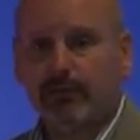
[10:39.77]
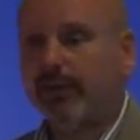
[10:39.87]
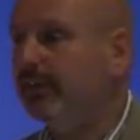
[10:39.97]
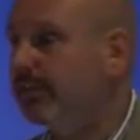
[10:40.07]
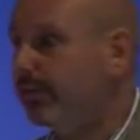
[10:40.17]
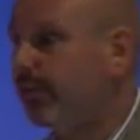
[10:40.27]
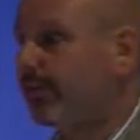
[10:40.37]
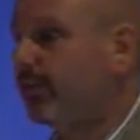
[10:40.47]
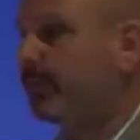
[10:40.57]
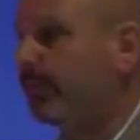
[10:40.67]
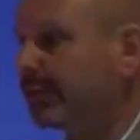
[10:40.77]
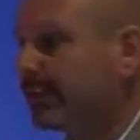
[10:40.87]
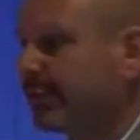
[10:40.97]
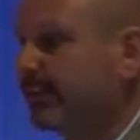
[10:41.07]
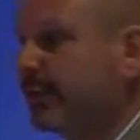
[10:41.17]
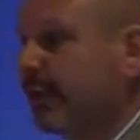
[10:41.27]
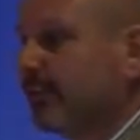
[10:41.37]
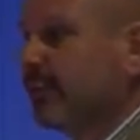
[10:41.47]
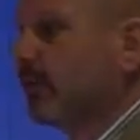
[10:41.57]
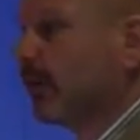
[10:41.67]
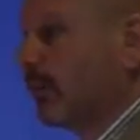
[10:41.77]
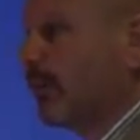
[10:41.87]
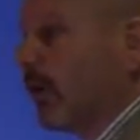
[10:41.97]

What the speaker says: therapist, because they didn't have to do a lot of